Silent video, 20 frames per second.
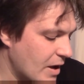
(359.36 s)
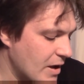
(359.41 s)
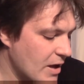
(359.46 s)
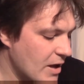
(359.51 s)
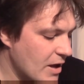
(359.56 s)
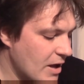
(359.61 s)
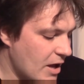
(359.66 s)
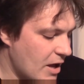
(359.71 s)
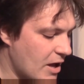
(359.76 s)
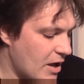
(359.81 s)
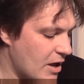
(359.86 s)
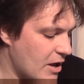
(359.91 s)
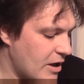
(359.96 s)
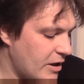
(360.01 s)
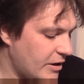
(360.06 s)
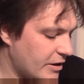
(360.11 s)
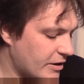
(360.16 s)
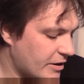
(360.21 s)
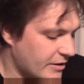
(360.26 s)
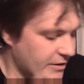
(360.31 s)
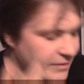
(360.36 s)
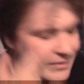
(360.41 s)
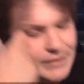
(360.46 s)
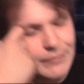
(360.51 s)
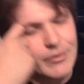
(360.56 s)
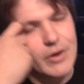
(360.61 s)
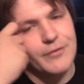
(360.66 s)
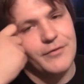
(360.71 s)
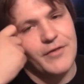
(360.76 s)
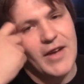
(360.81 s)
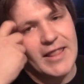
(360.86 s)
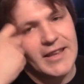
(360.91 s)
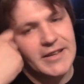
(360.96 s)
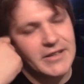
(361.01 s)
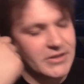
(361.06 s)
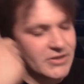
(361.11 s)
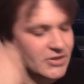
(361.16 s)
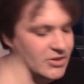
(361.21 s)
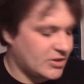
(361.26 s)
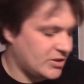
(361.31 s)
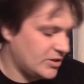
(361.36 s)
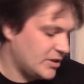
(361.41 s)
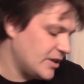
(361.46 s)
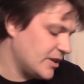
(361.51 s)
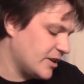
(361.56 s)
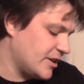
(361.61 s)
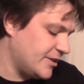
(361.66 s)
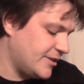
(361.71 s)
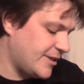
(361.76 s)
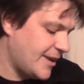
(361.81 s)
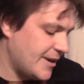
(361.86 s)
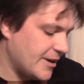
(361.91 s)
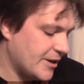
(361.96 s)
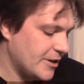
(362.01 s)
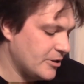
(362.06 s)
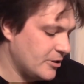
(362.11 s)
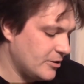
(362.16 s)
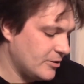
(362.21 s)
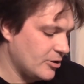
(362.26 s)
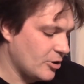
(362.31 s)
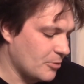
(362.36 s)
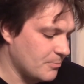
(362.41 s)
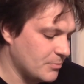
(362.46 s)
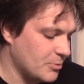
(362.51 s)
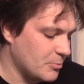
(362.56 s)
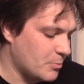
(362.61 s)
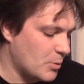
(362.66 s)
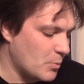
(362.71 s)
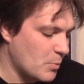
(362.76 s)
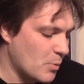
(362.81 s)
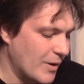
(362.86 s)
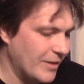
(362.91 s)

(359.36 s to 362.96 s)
They've got Phalanx, can take Indomitable Will